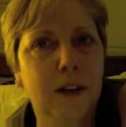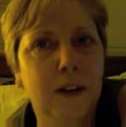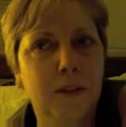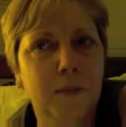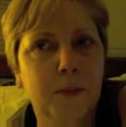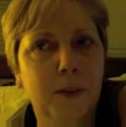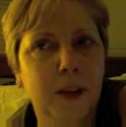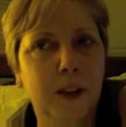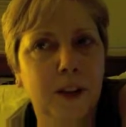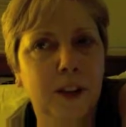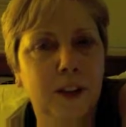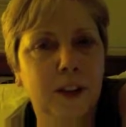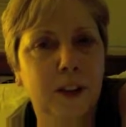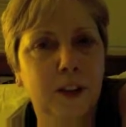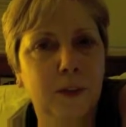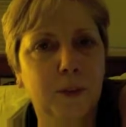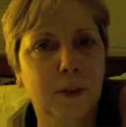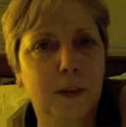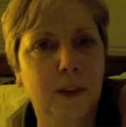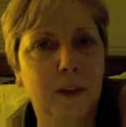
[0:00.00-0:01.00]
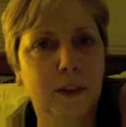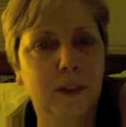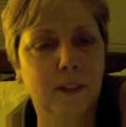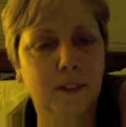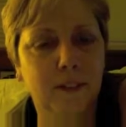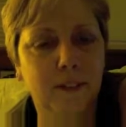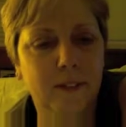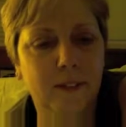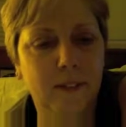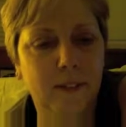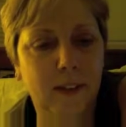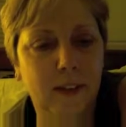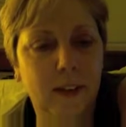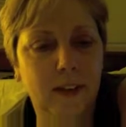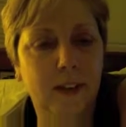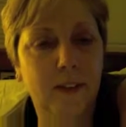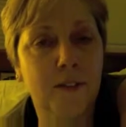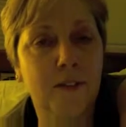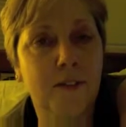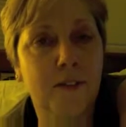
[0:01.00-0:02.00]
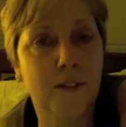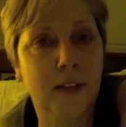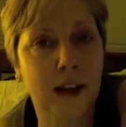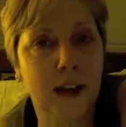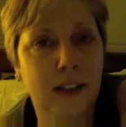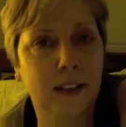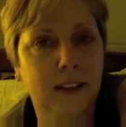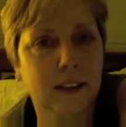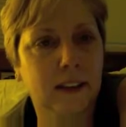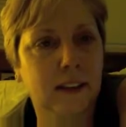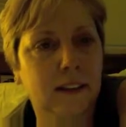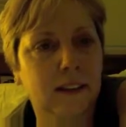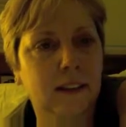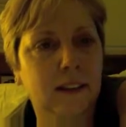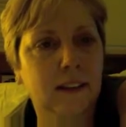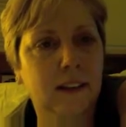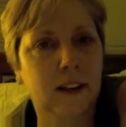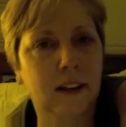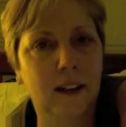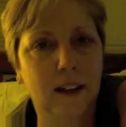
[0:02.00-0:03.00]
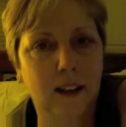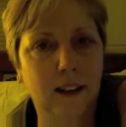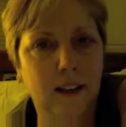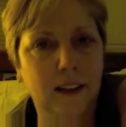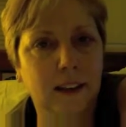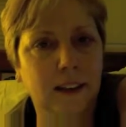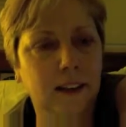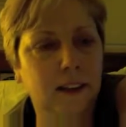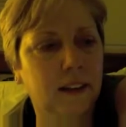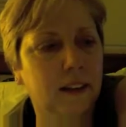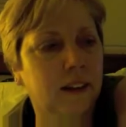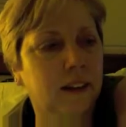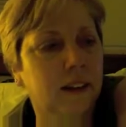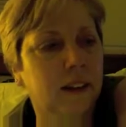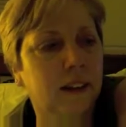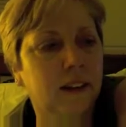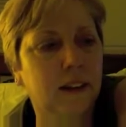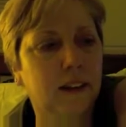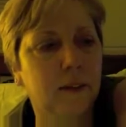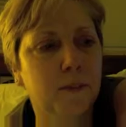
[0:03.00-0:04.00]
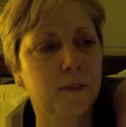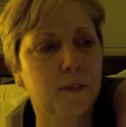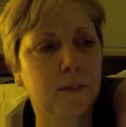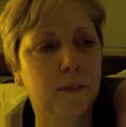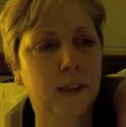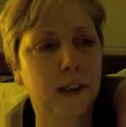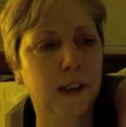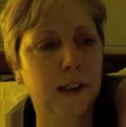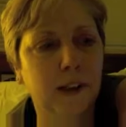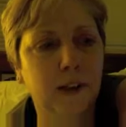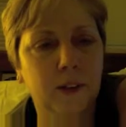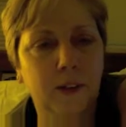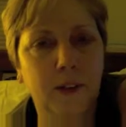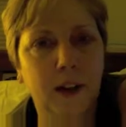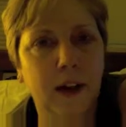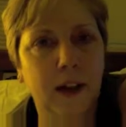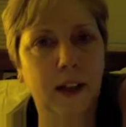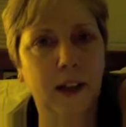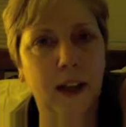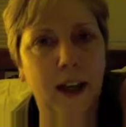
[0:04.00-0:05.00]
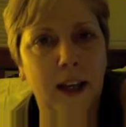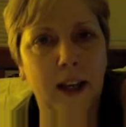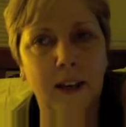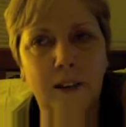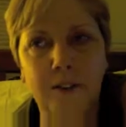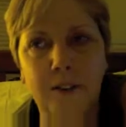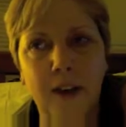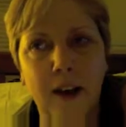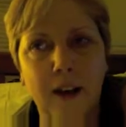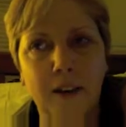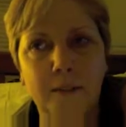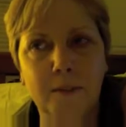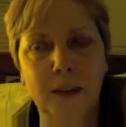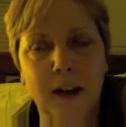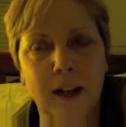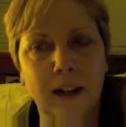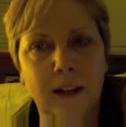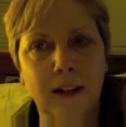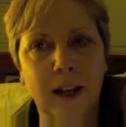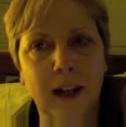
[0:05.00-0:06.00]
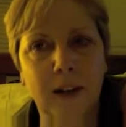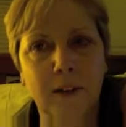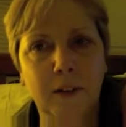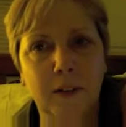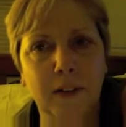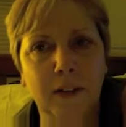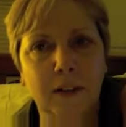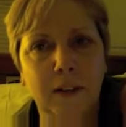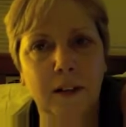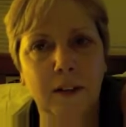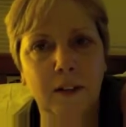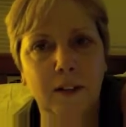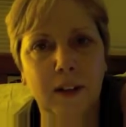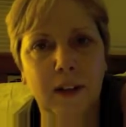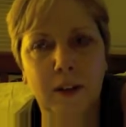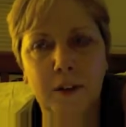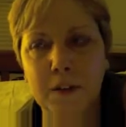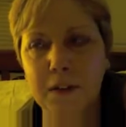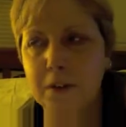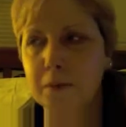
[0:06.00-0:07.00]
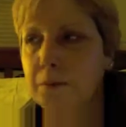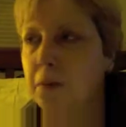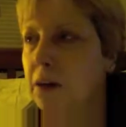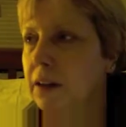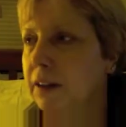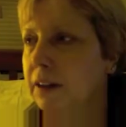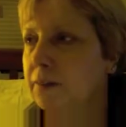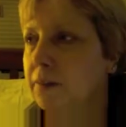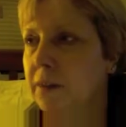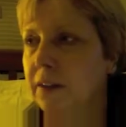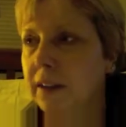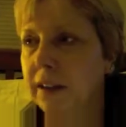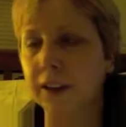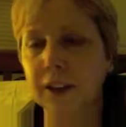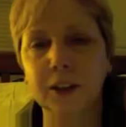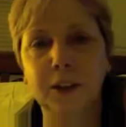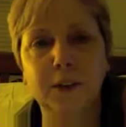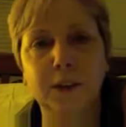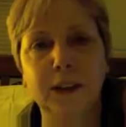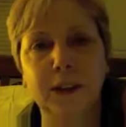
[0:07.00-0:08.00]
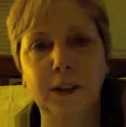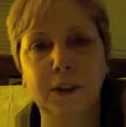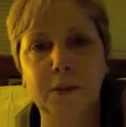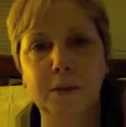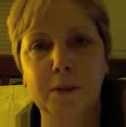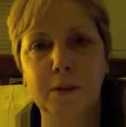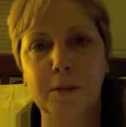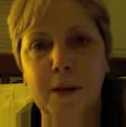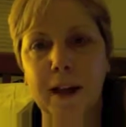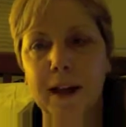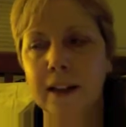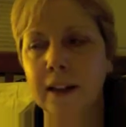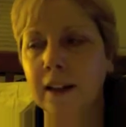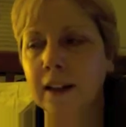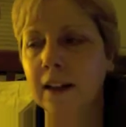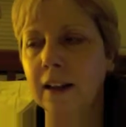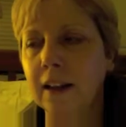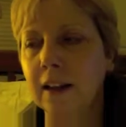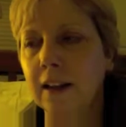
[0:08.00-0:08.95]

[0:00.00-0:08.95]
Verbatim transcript: Like pitches were fast. And then, like I said yesterday, some kids running 85 mile an hour. I thought that was impossible unless you were Superman.